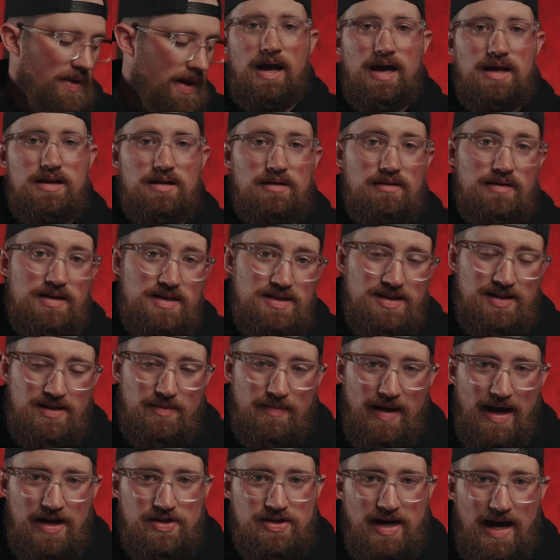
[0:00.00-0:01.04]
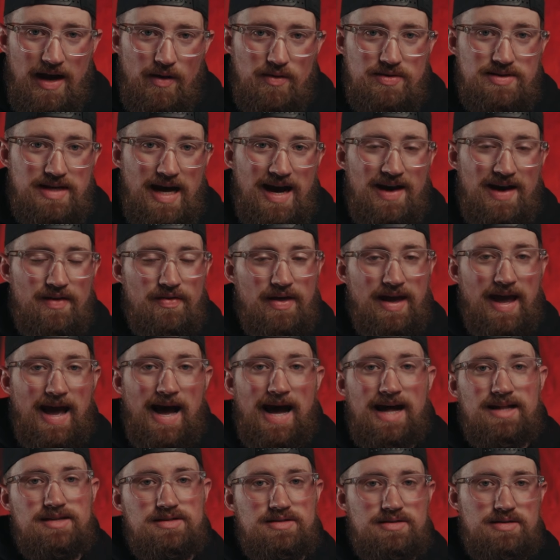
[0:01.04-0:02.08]
And at least at the match I was at, they
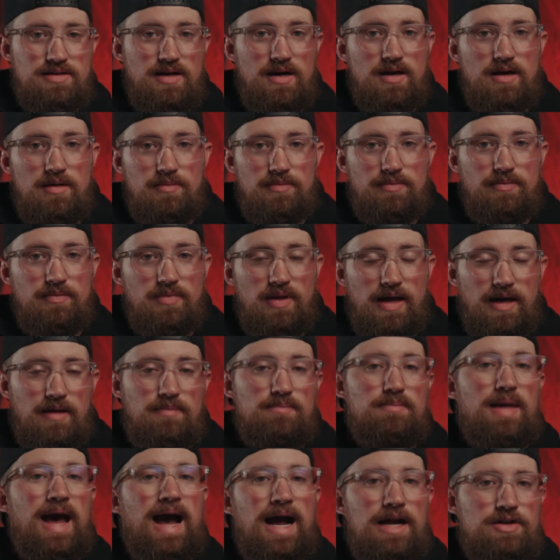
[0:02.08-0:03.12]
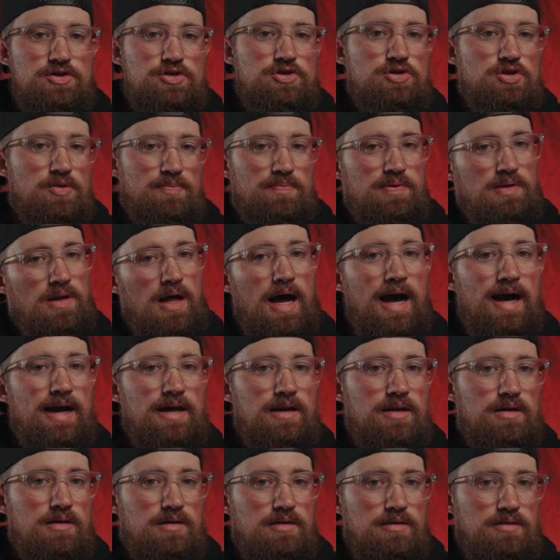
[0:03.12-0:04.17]
had some like match
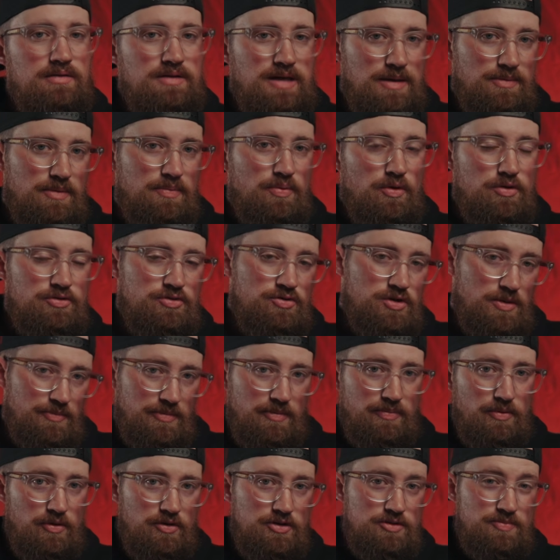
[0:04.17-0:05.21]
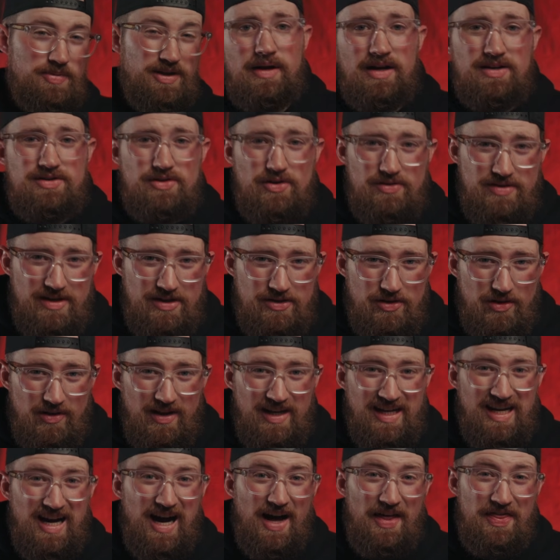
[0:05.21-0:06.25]
supplied double pulls and triple pulls, because those things are
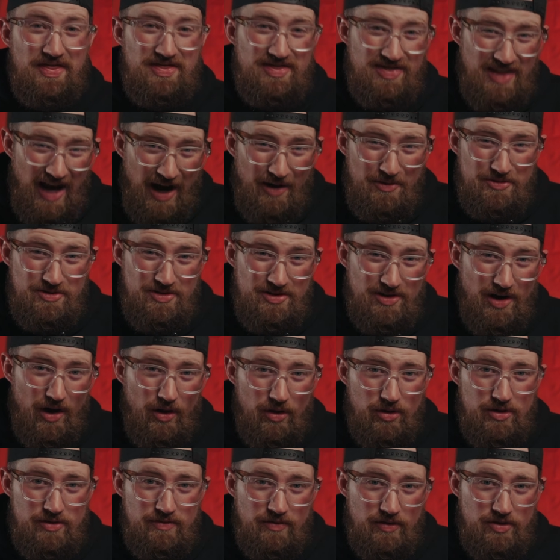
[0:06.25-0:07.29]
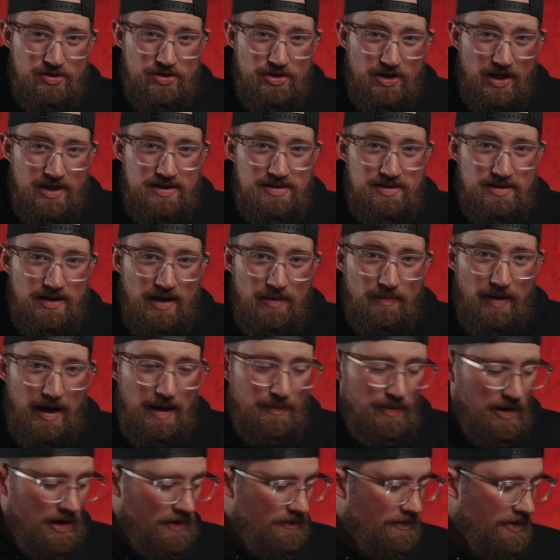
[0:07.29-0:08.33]
like $1,000 for just a
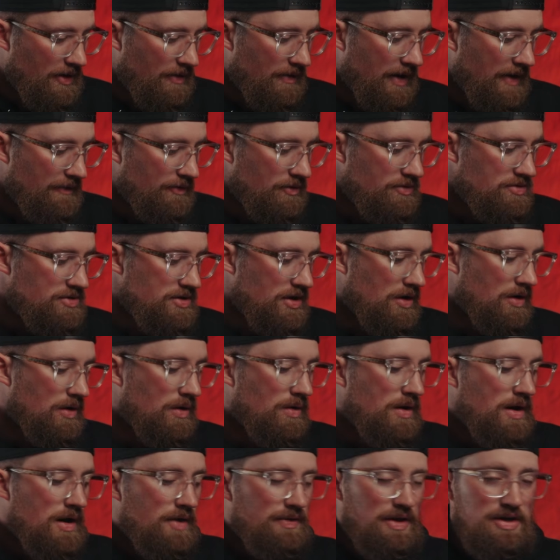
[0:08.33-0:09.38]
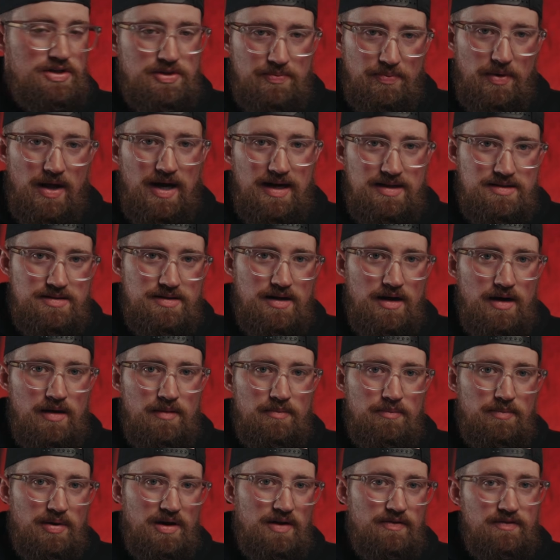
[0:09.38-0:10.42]
bipod for your rifle. So they supplied
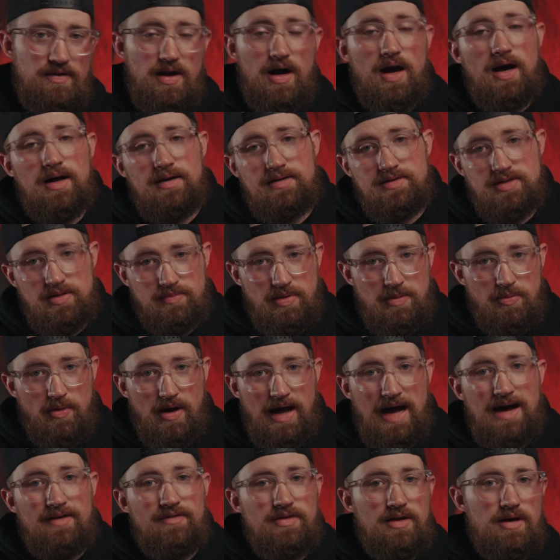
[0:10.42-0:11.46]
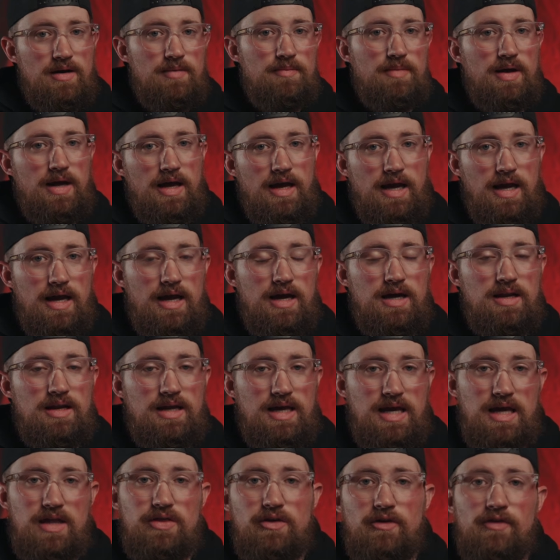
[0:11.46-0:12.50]
some, but if not, some people have them. And
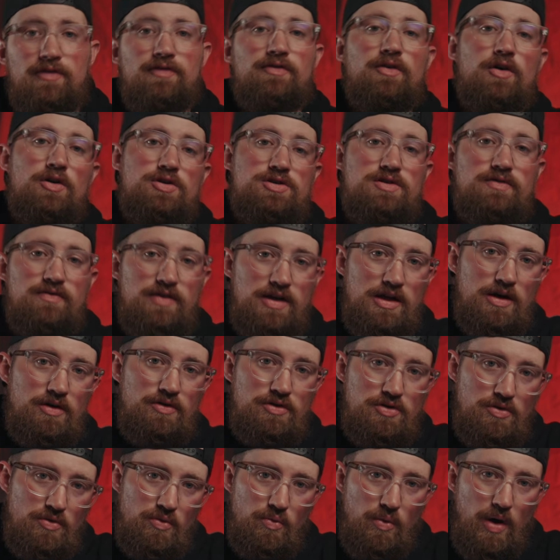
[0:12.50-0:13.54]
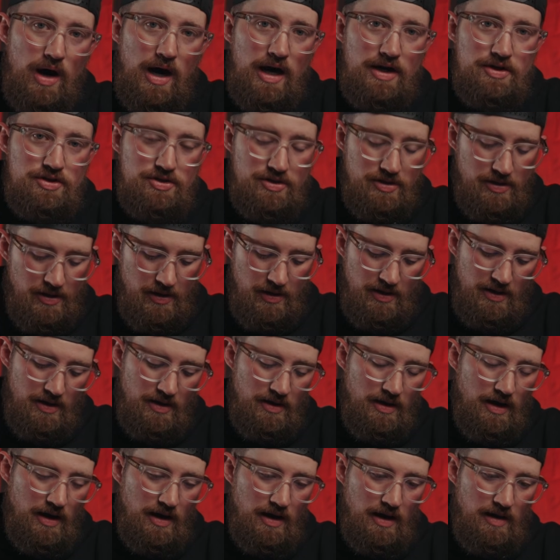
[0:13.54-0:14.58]
in the first video you watched,
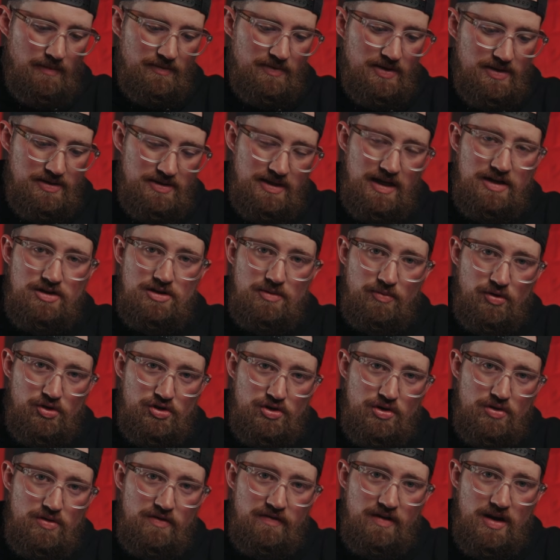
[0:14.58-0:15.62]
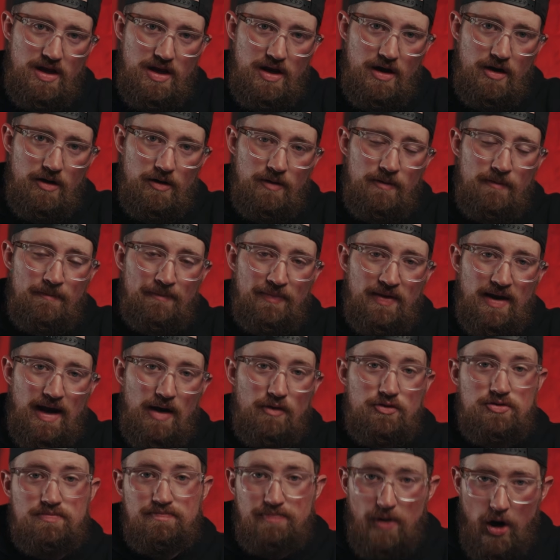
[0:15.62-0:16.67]
the stage number 2 video, I
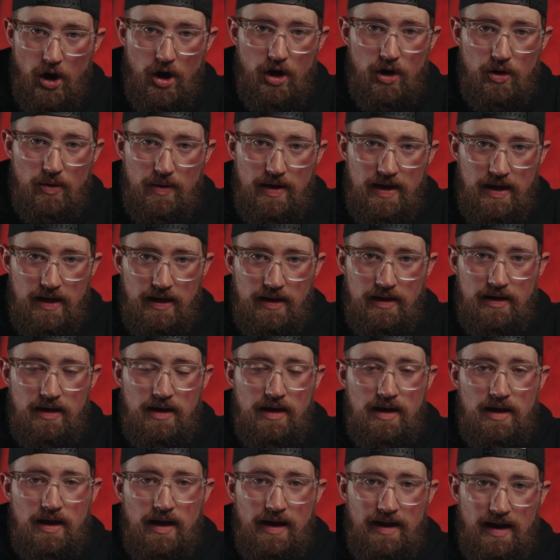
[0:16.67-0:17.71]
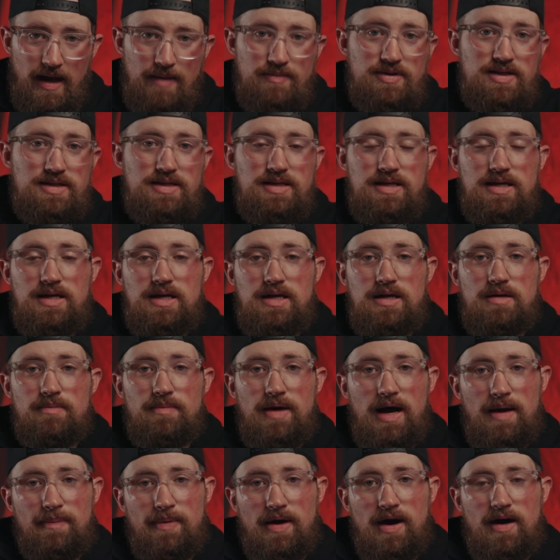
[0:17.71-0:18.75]
was borrowing an MDT
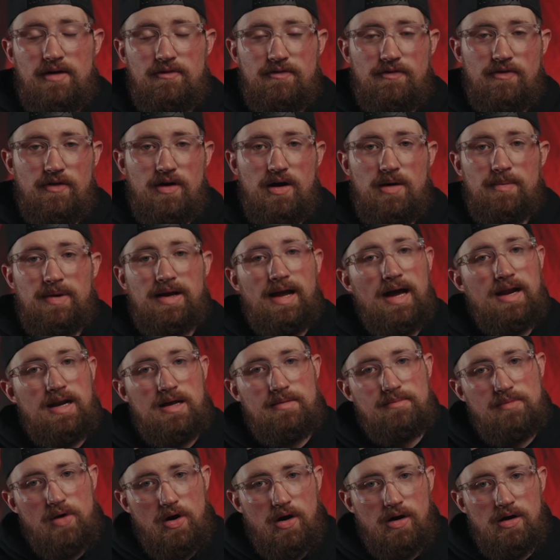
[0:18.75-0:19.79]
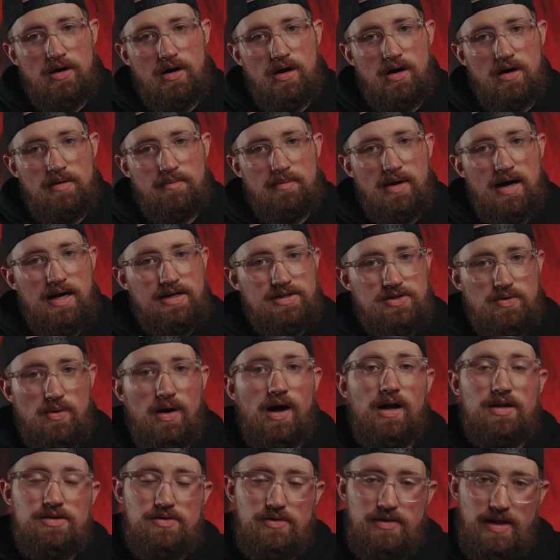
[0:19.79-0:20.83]
bipod from a guy named Mark on my
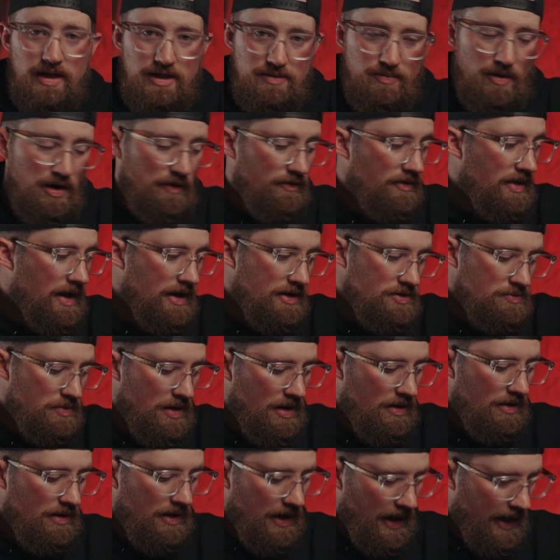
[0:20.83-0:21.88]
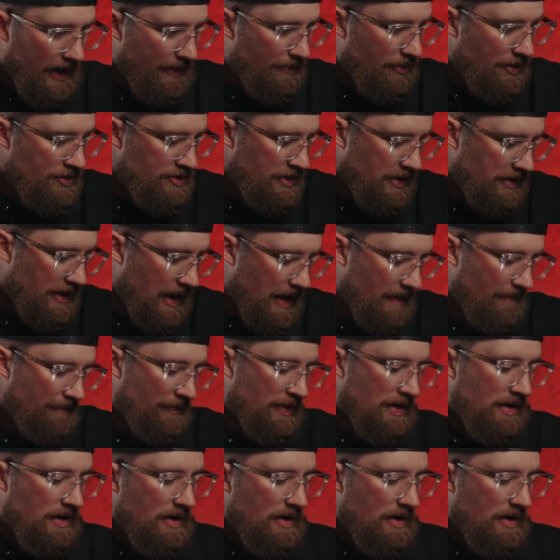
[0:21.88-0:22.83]
squad. So thanks, Mark, for that as well. I appreciate that.